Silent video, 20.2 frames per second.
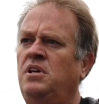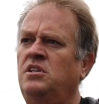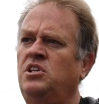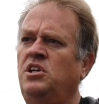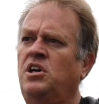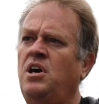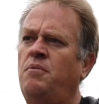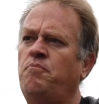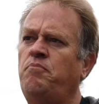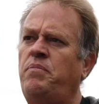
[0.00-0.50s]

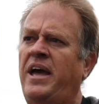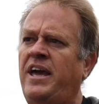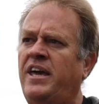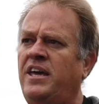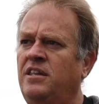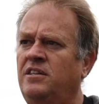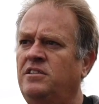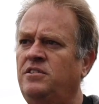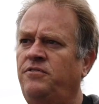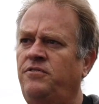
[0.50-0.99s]
to come
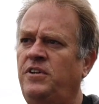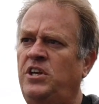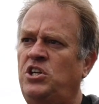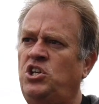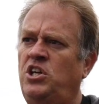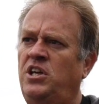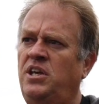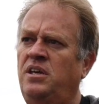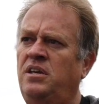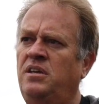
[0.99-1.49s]
back into
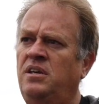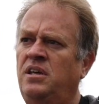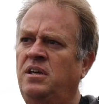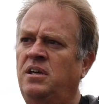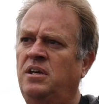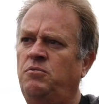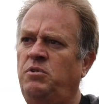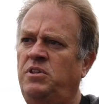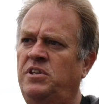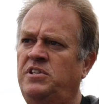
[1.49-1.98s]
fishing
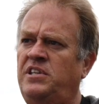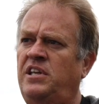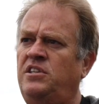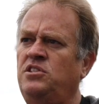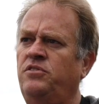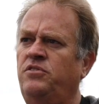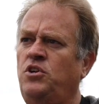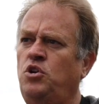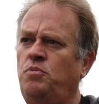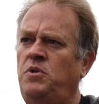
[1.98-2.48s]
with a
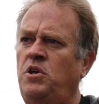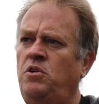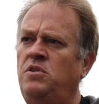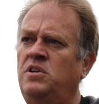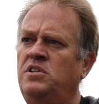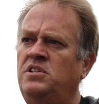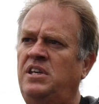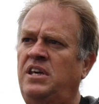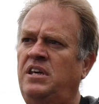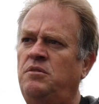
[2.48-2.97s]
sense of
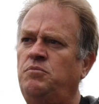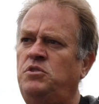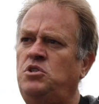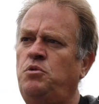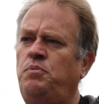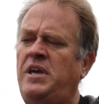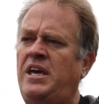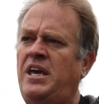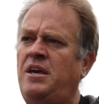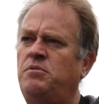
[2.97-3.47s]
community, and
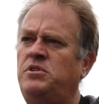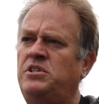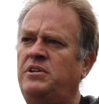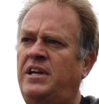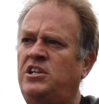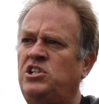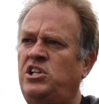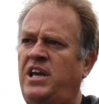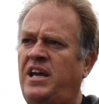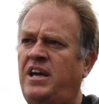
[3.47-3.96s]
to be able to
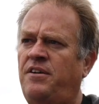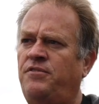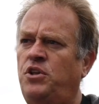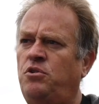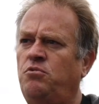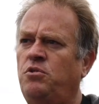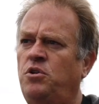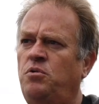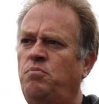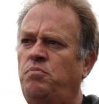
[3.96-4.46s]
actually have
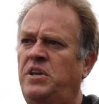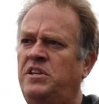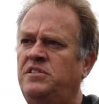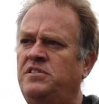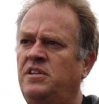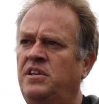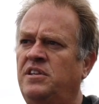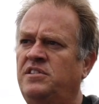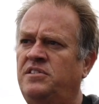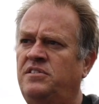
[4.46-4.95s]
their own
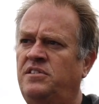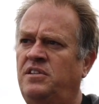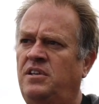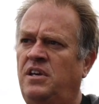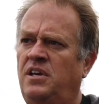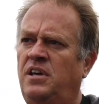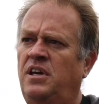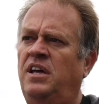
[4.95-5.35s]
business